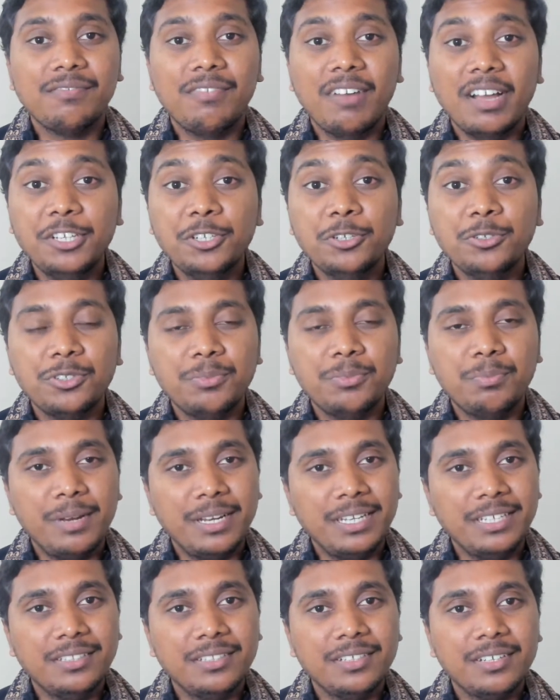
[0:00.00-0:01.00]
why you should
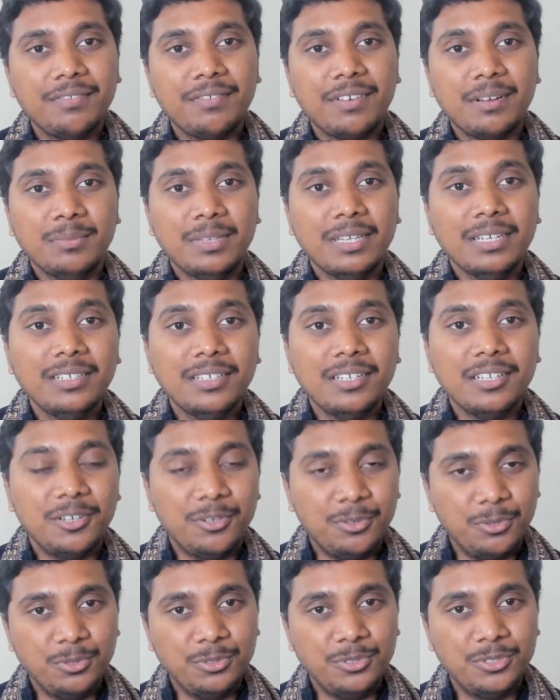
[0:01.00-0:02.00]
breathe from the
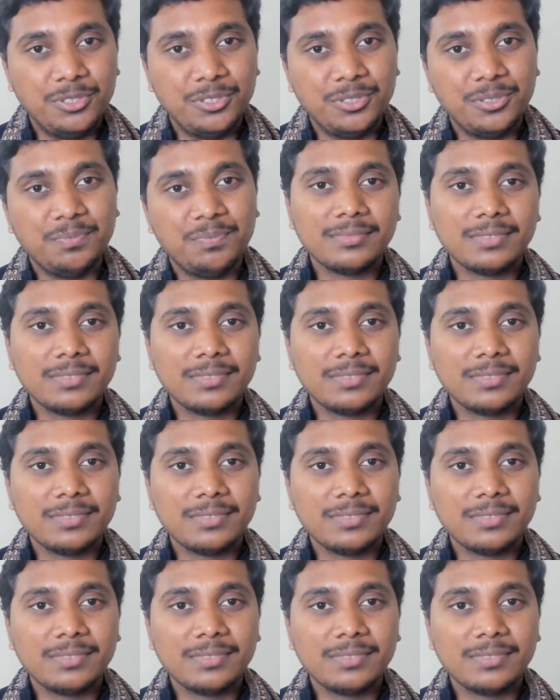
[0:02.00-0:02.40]
nose.